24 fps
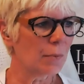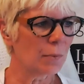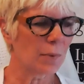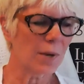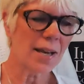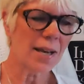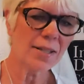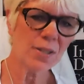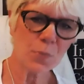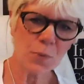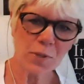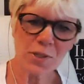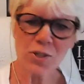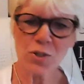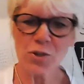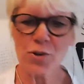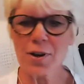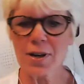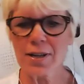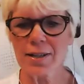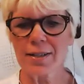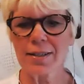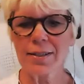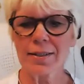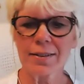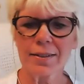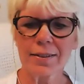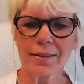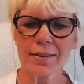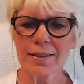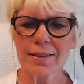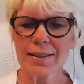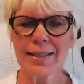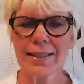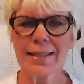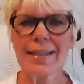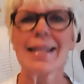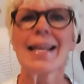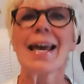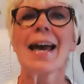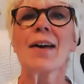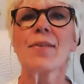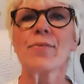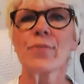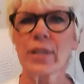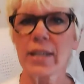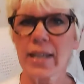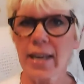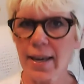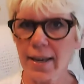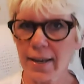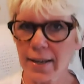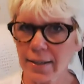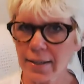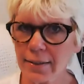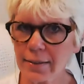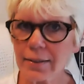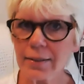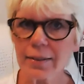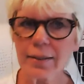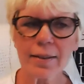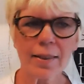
as we try to navigate